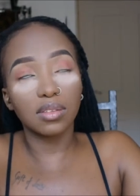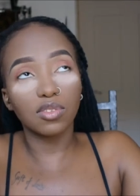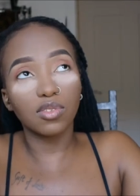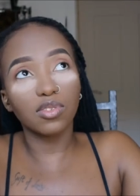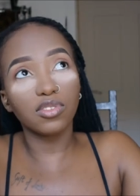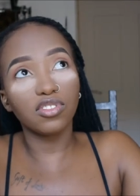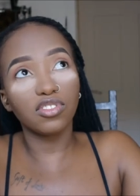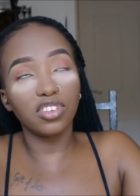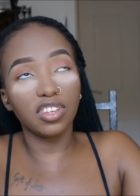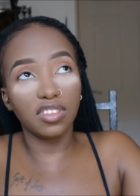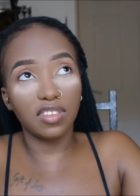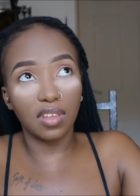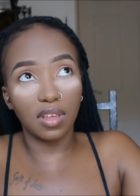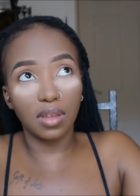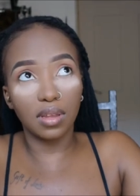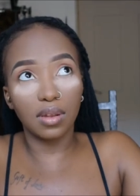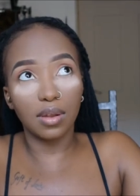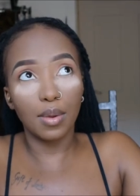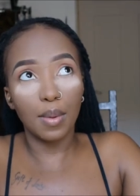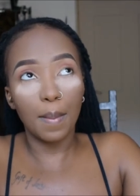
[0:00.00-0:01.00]
so she
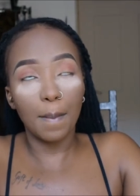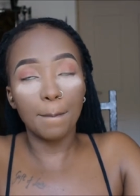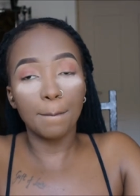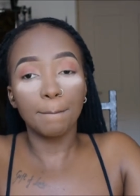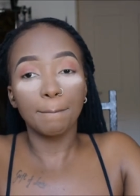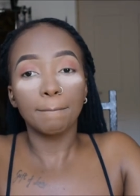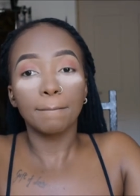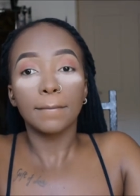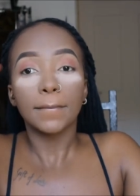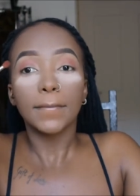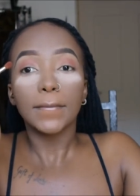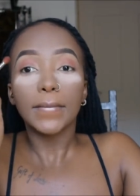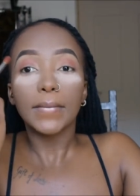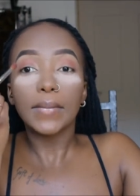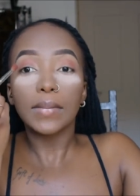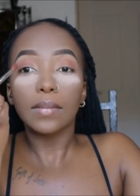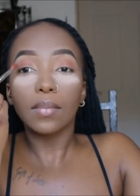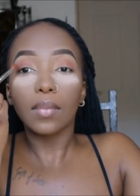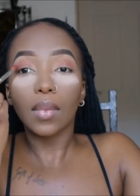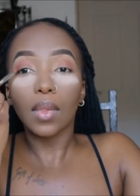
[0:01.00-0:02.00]
said
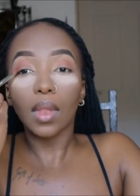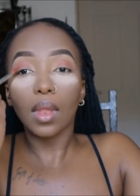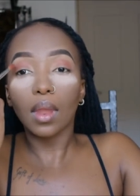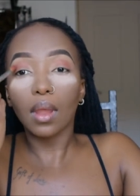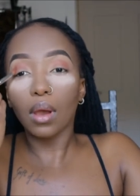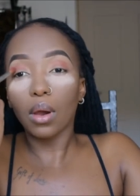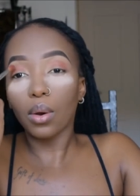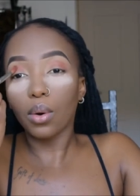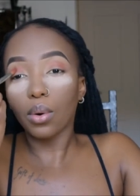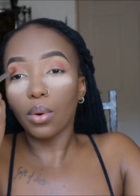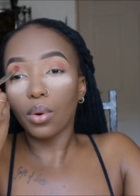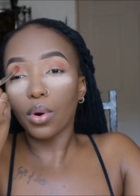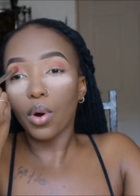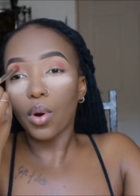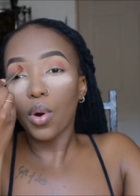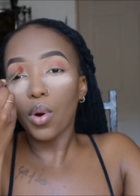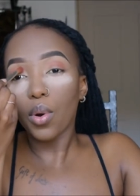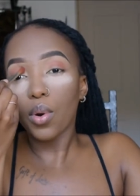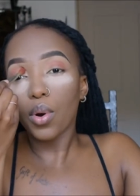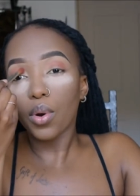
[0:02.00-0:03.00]
oh
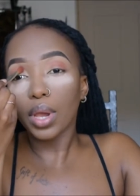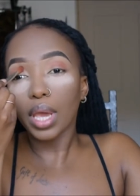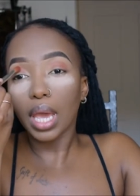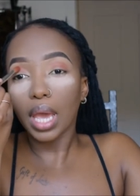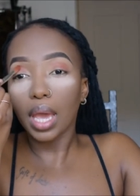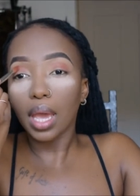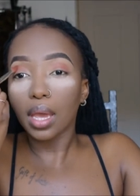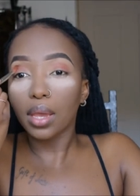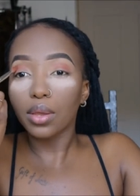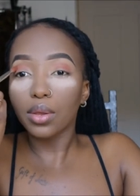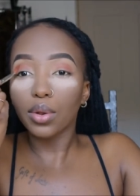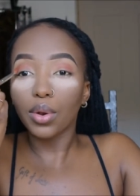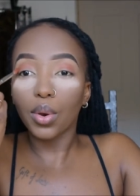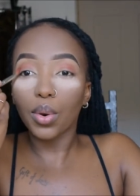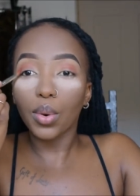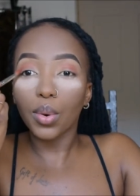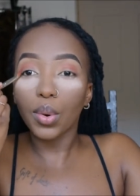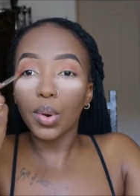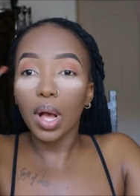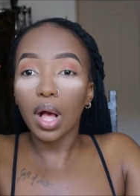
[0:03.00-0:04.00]
oh okay you
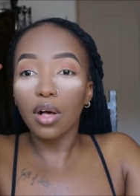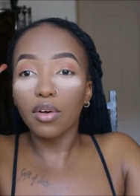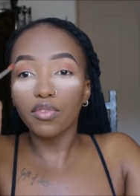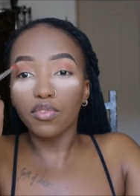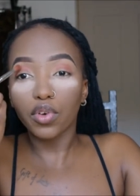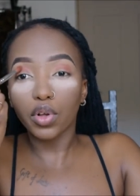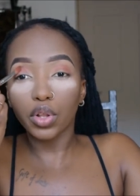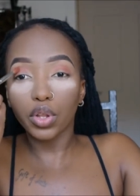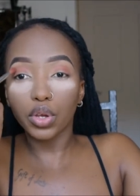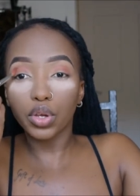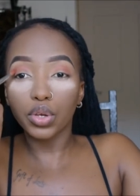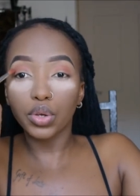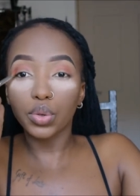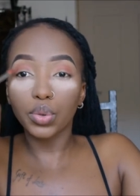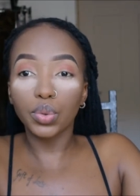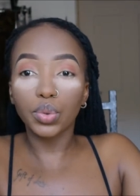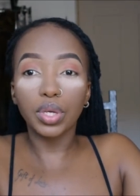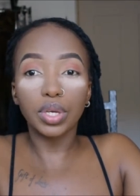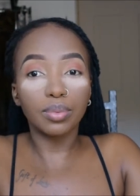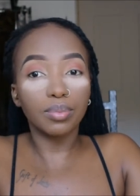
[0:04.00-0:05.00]
know I'll follow
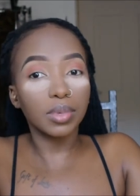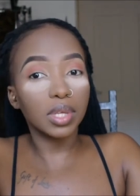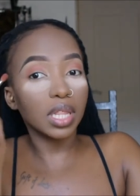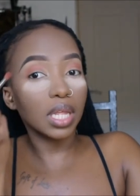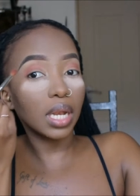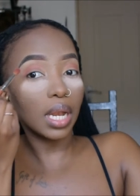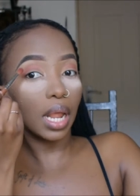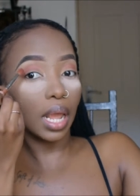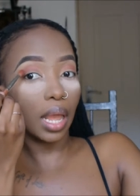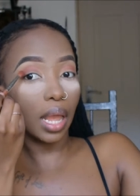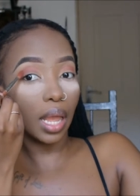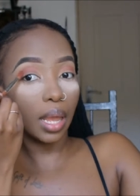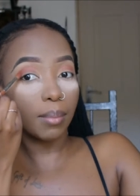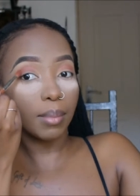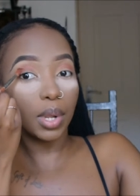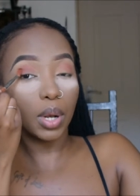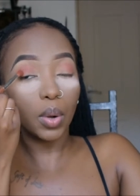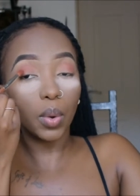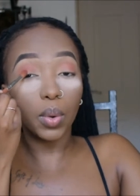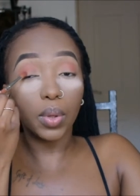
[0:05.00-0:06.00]
you give me the name
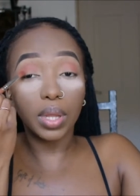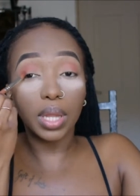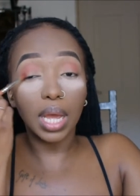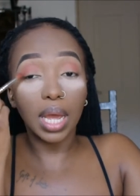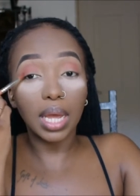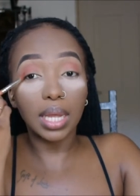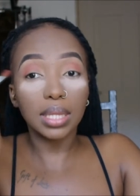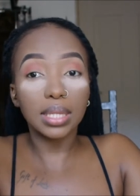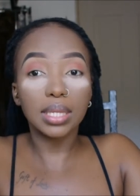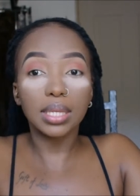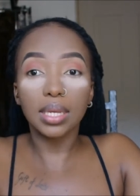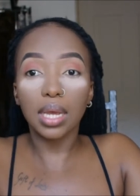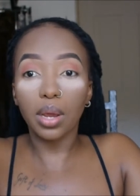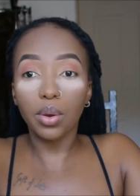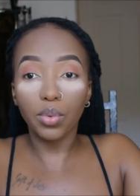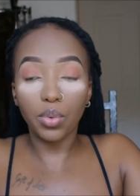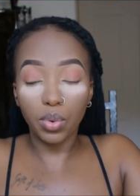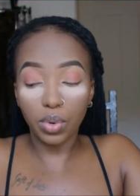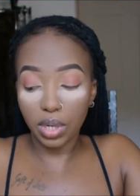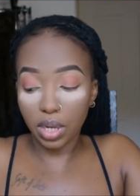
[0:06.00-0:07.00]
and all that I
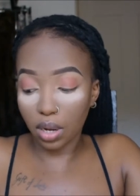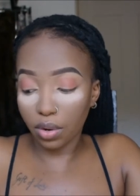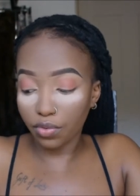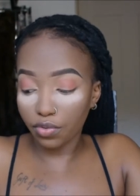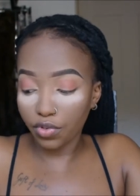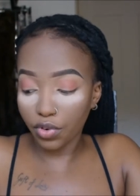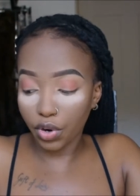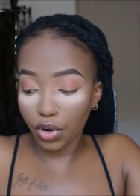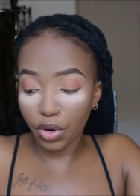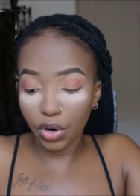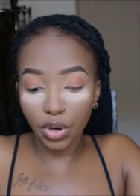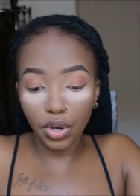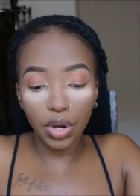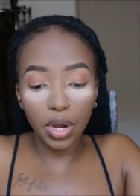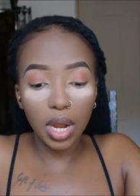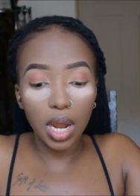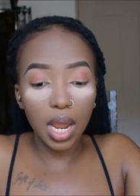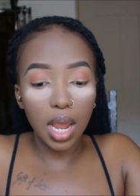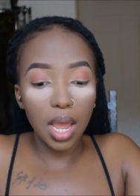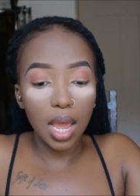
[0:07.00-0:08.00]
wrote down for her
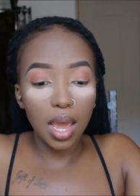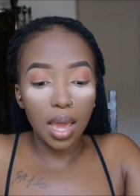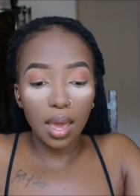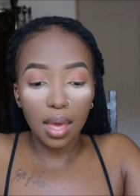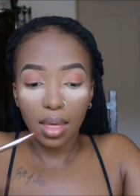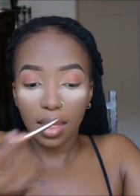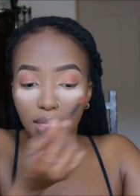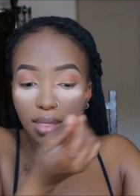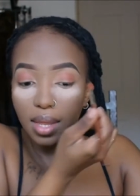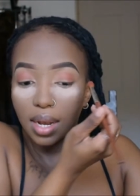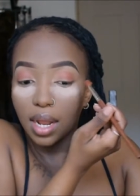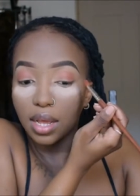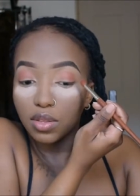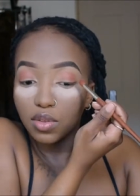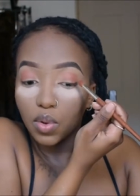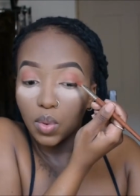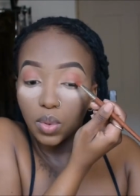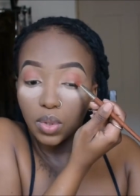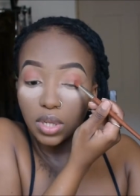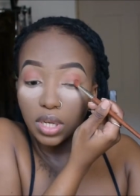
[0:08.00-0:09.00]
then I
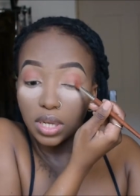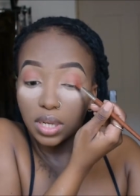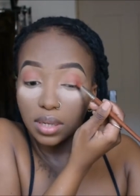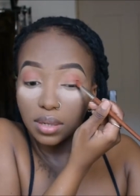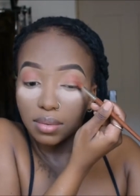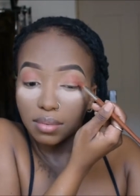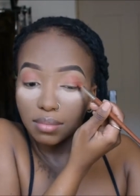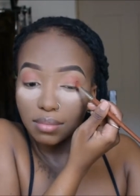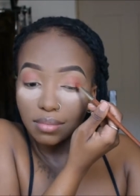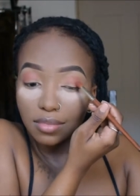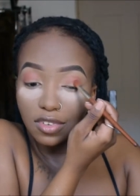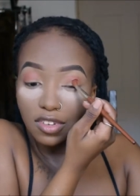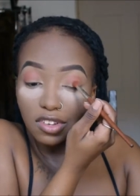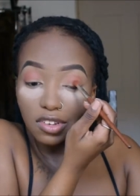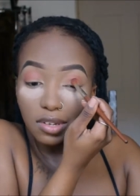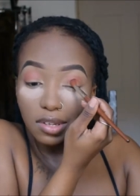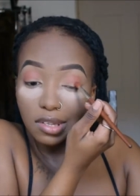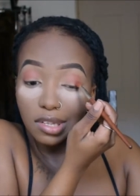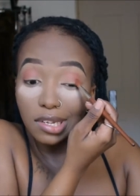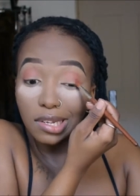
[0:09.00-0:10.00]
told her
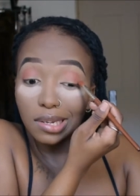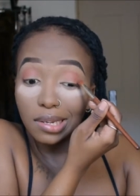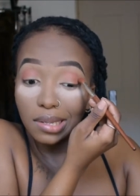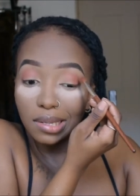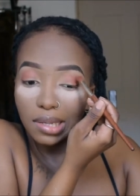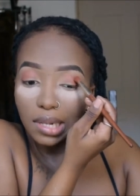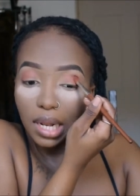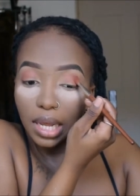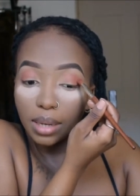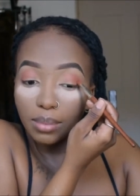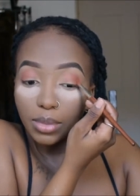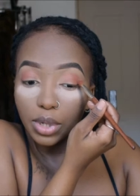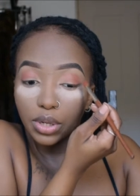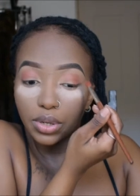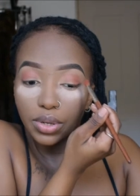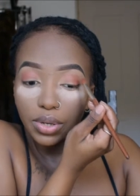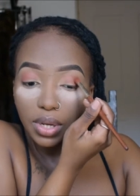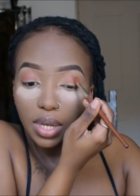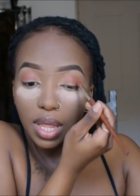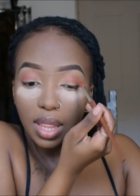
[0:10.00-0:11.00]
just the disclaimer
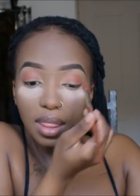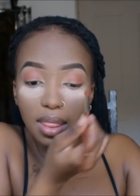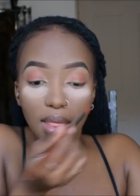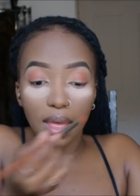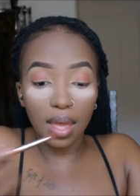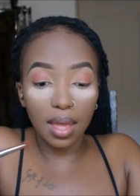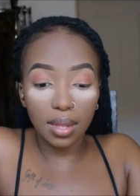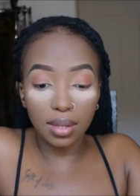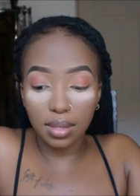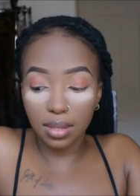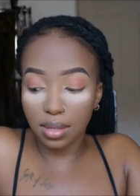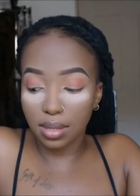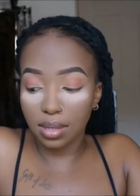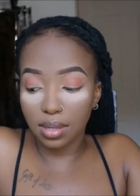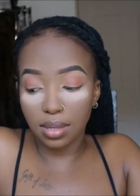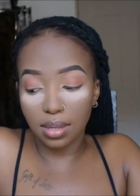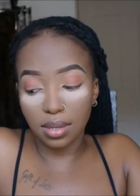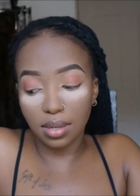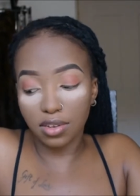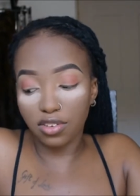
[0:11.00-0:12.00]
that
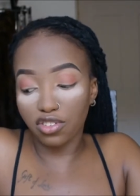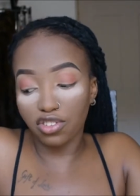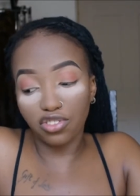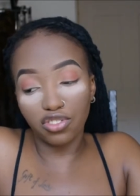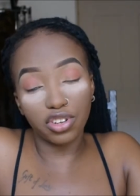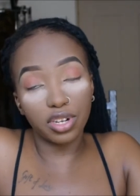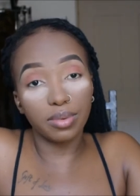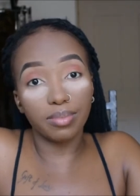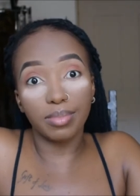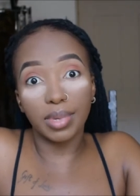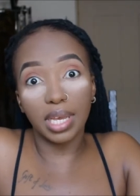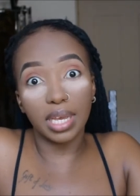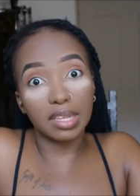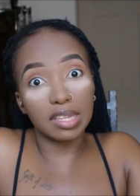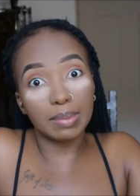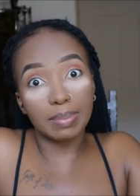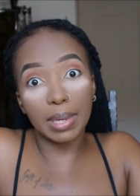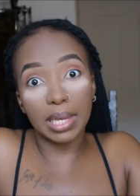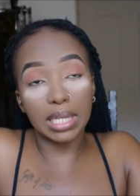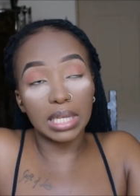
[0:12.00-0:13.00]
she shouldn't be
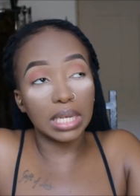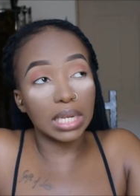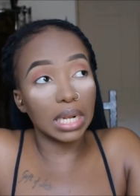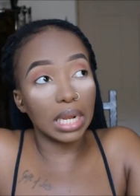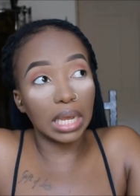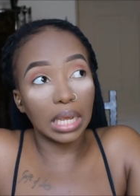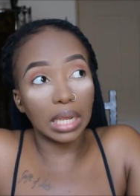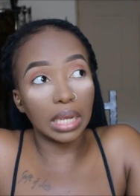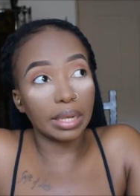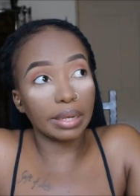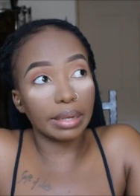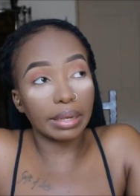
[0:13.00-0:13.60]
expecting like